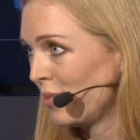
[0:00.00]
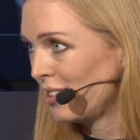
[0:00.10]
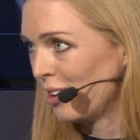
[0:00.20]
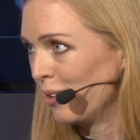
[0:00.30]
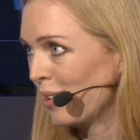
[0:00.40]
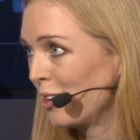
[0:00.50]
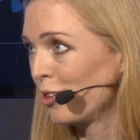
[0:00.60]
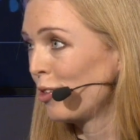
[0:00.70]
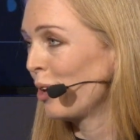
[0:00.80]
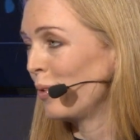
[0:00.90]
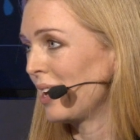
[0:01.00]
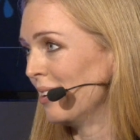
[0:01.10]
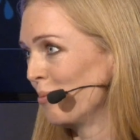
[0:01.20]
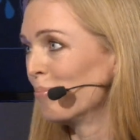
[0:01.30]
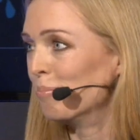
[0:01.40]
So I don't think we
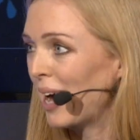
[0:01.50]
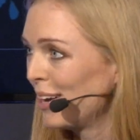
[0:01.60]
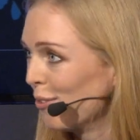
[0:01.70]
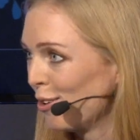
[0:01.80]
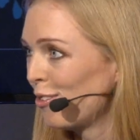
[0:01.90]
can ban all